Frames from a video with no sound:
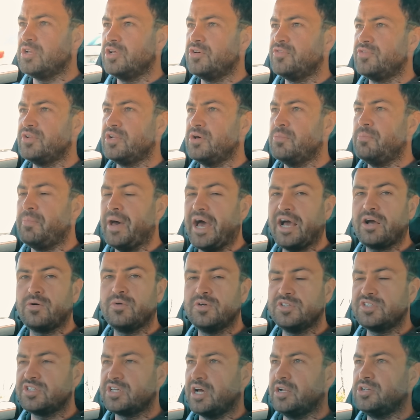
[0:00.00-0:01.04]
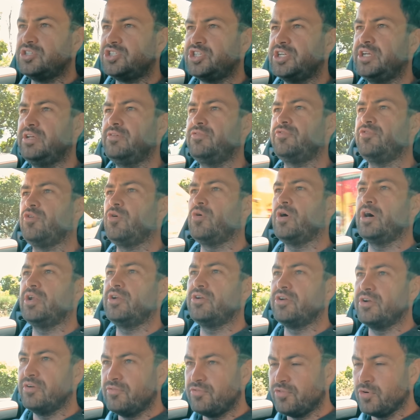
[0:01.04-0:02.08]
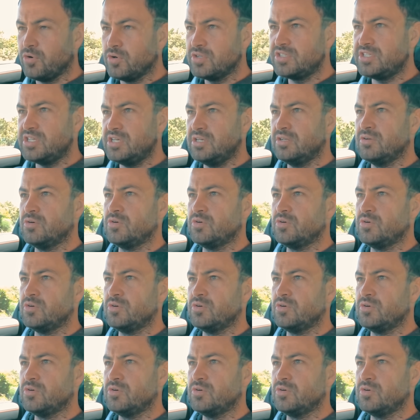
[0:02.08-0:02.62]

live in a backwards country, 414